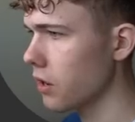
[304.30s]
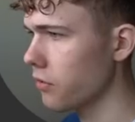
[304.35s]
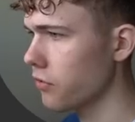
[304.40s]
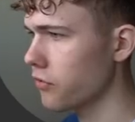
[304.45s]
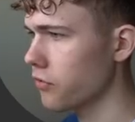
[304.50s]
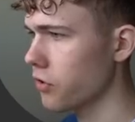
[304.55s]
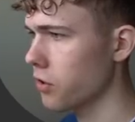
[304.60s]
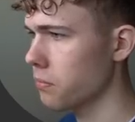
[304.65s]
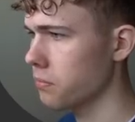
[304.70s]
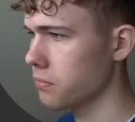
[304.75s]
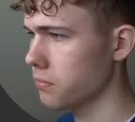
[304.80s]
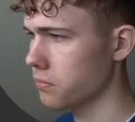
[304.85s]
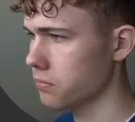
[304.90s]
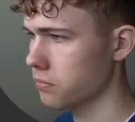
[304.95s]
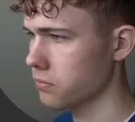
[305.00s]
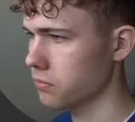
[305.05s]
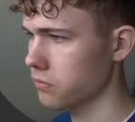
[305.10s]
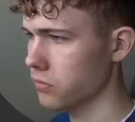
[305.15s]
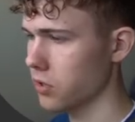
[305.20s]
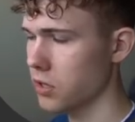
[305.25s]
from
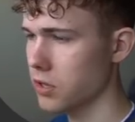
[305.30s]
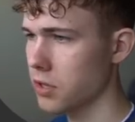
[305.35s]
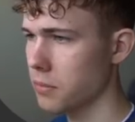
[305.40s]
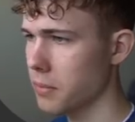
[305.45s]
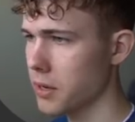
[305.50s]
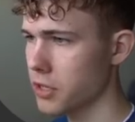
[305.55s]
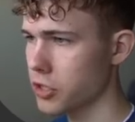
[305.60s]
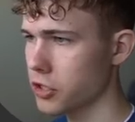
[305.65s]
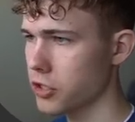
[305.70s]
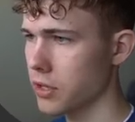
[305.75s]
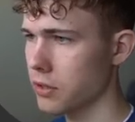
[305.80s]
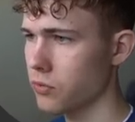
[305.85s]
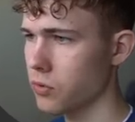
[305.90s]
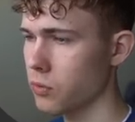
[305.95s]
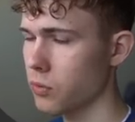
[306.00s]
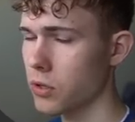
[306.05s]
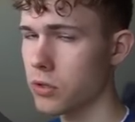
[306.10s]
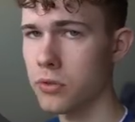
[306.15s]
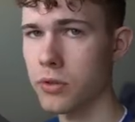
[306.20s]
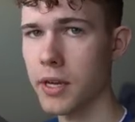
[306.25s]
the mesh that
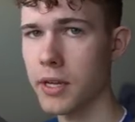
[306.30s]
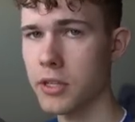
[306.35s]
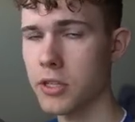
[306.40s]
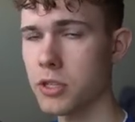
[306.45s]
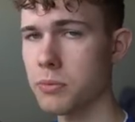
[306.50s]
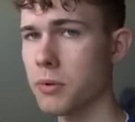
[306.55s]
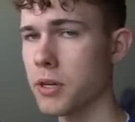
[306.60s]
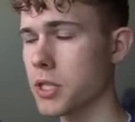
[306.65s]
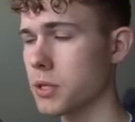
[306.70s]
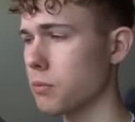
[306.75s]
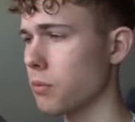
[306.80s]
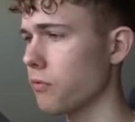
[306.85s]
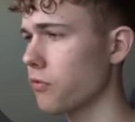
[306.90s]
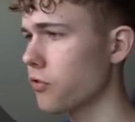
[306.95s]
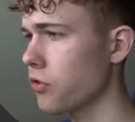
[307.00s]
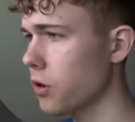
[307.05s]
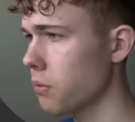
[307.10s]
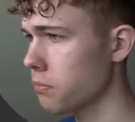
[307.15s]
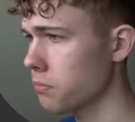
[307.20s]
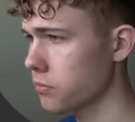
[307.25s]
we want to get this maximum
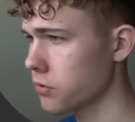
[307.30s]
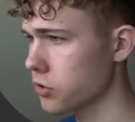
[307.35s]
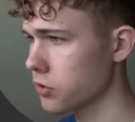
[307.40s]
from.